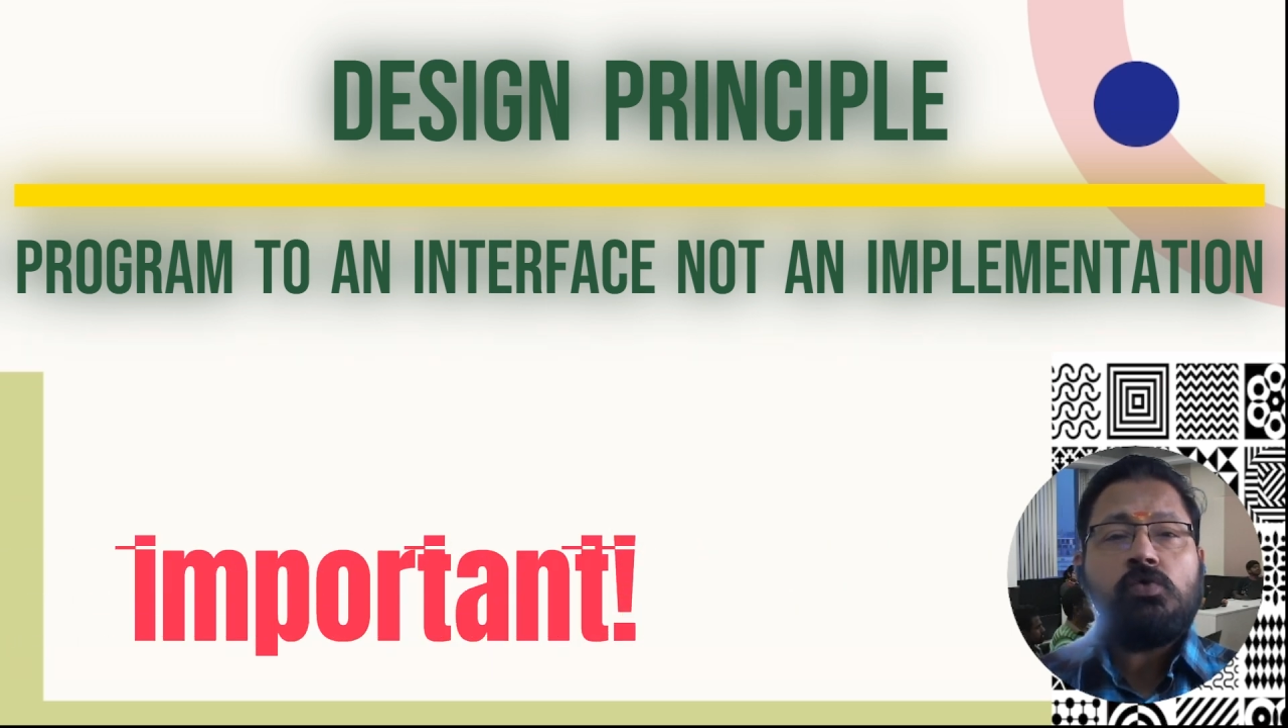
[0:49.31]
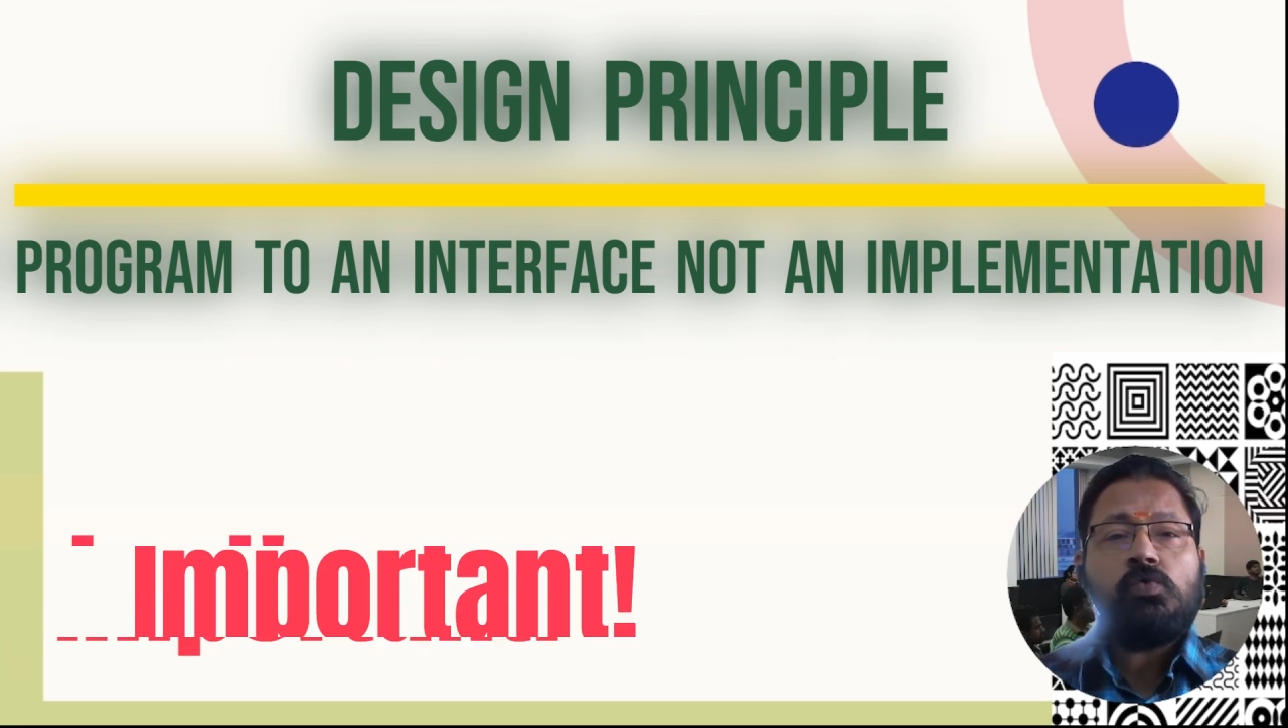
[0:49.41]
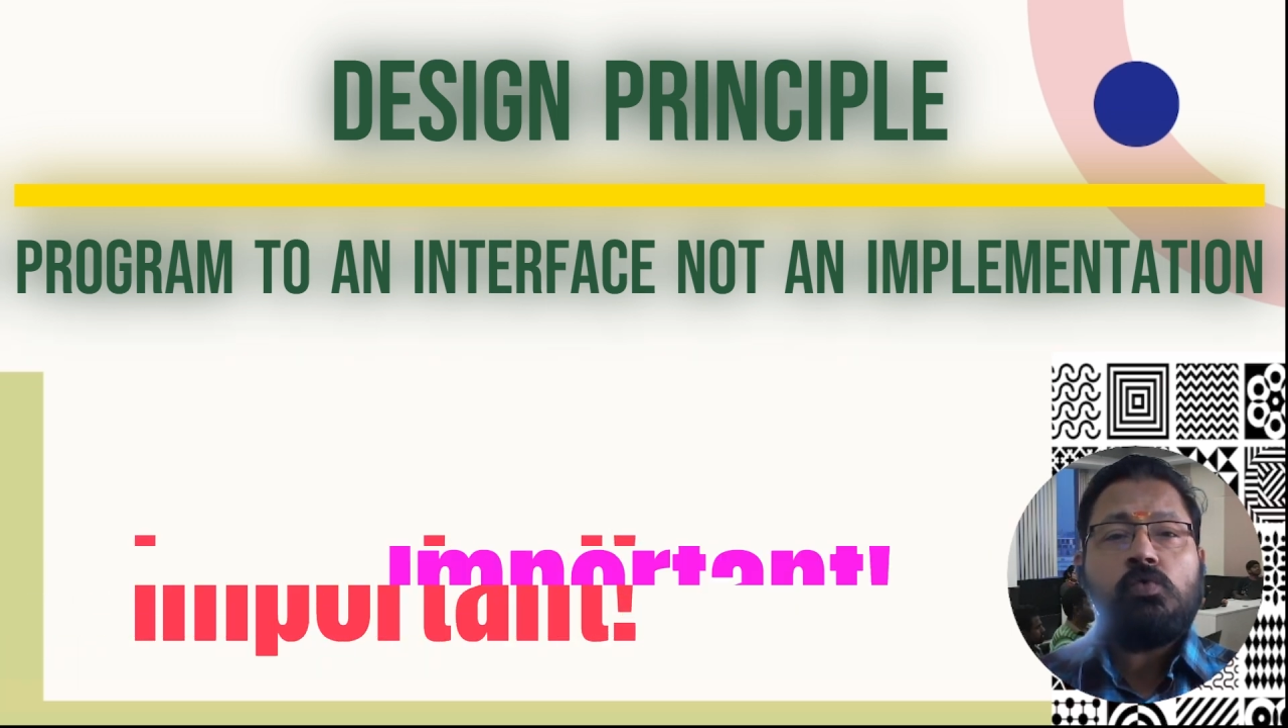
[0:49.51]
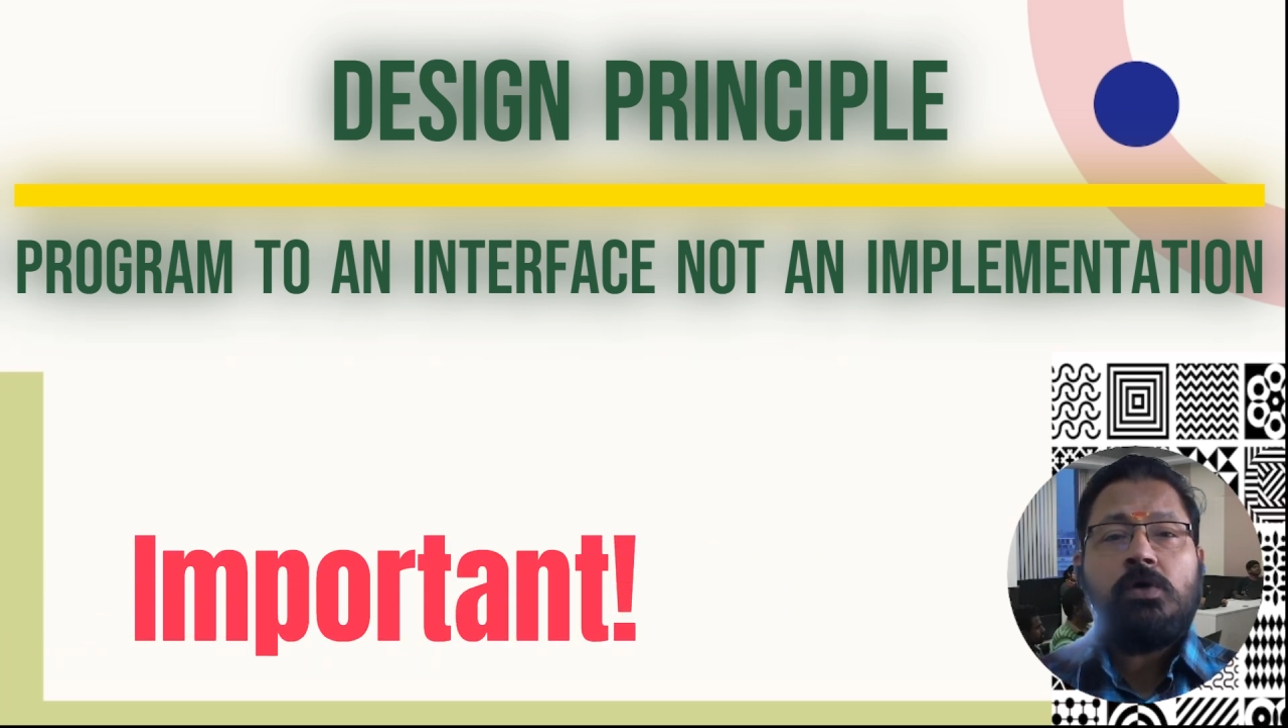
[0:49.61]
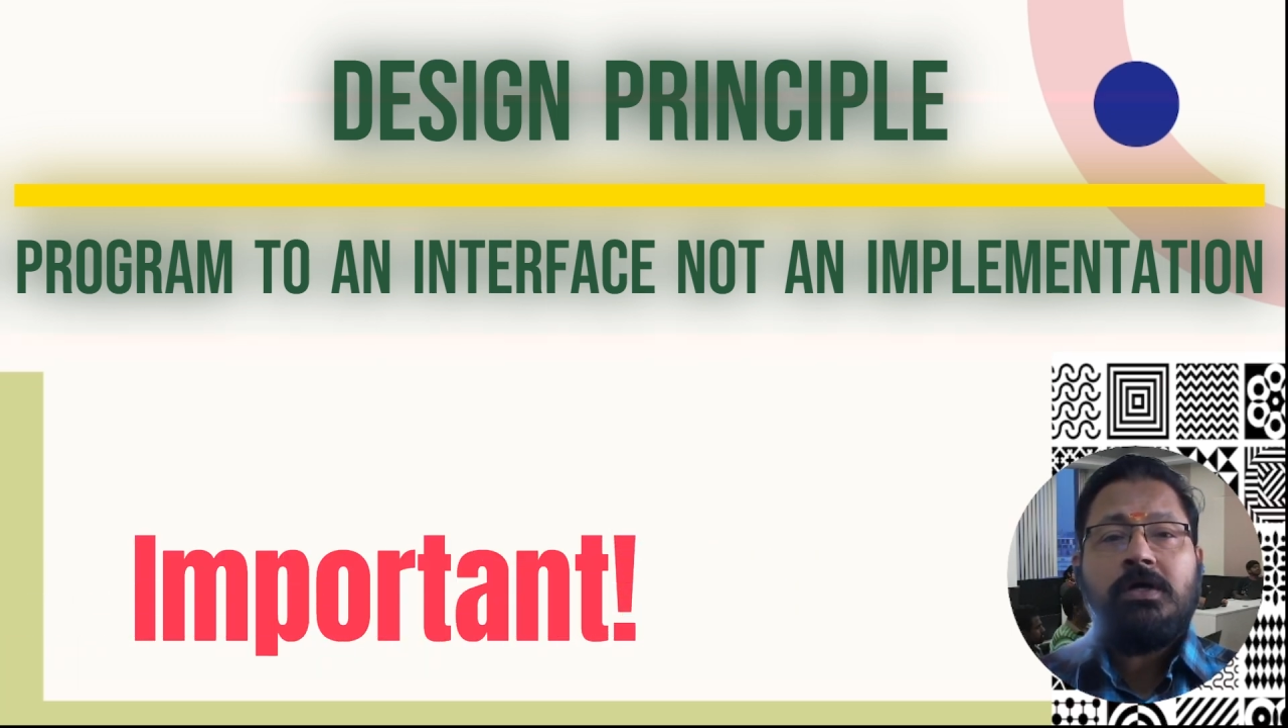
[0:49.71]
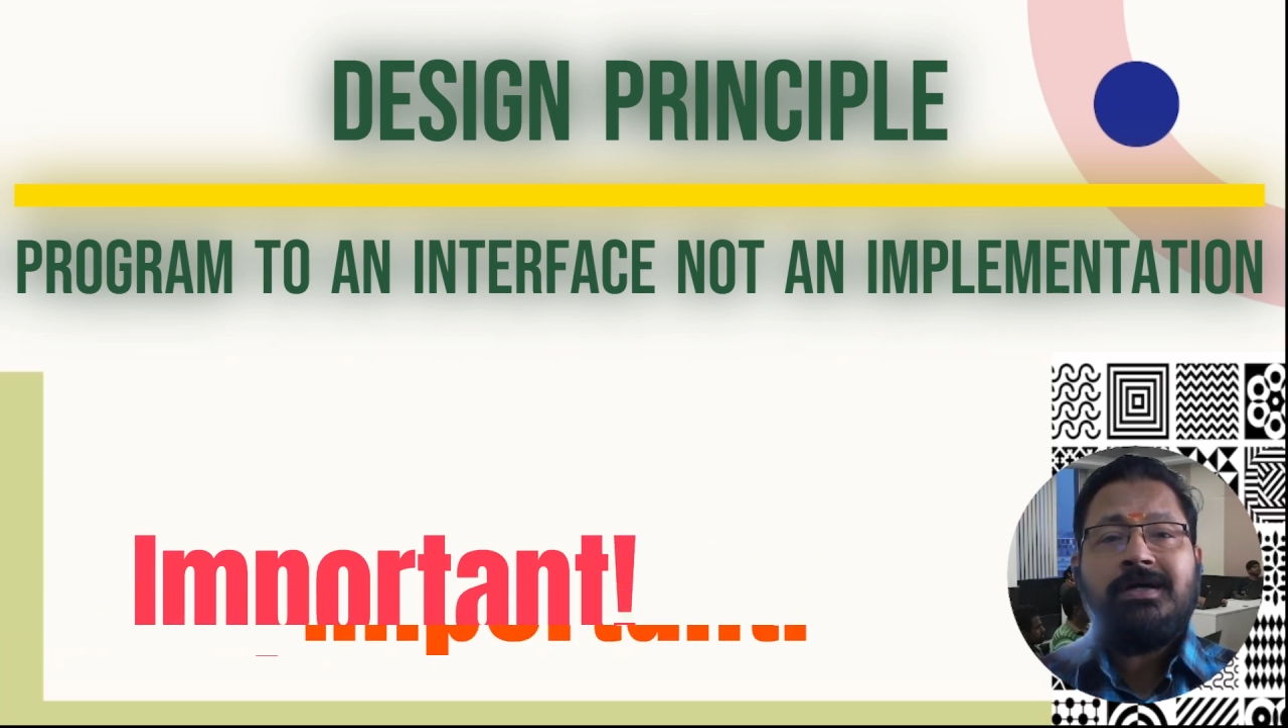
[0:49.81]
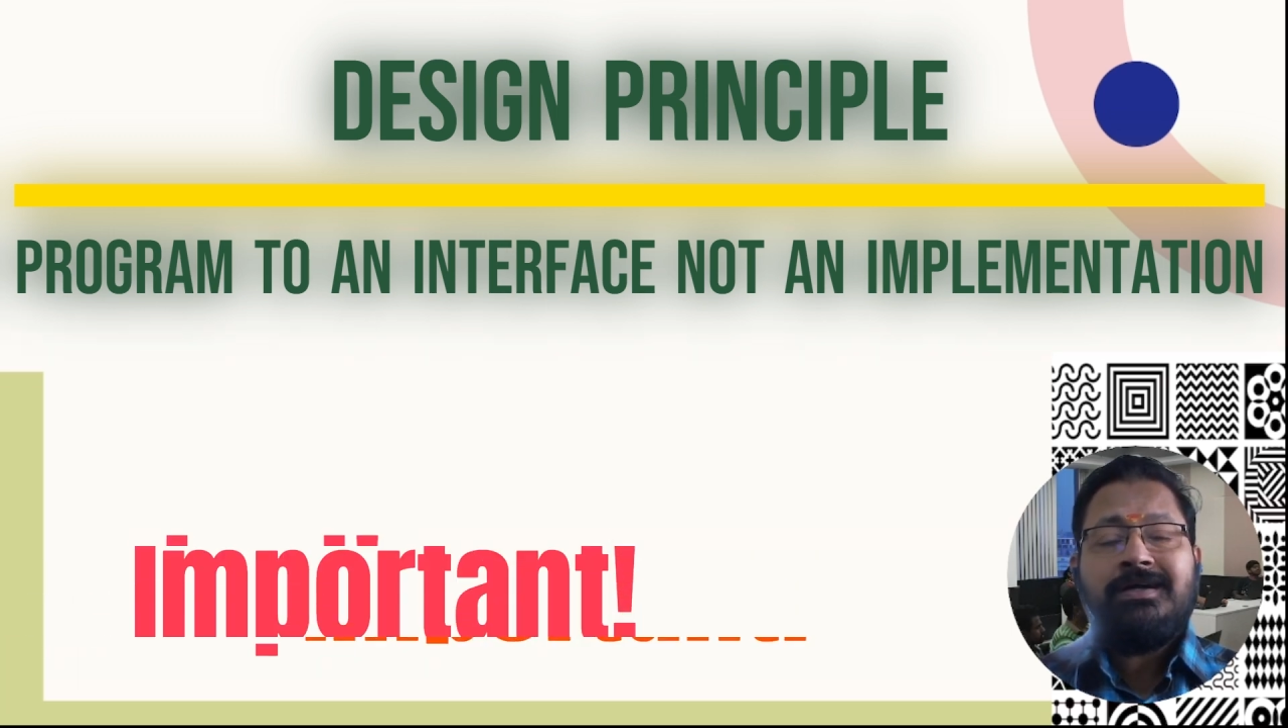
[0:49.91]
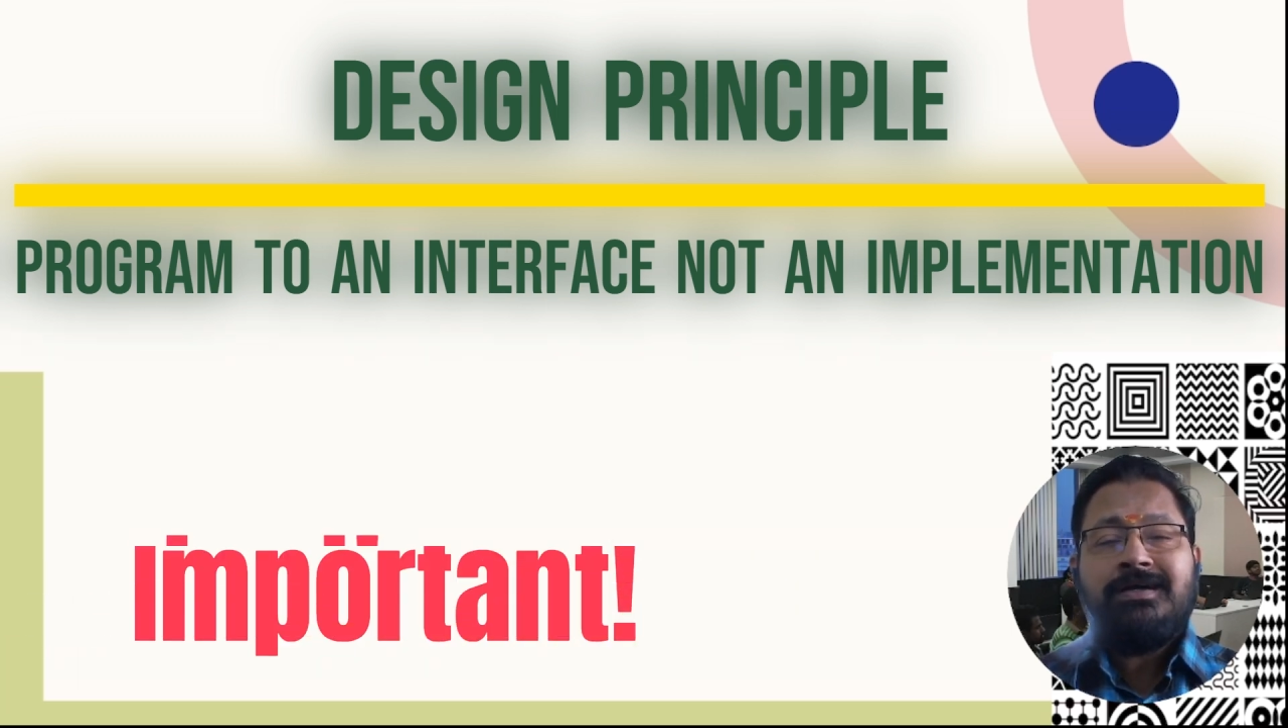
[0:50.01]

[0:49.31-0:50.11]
to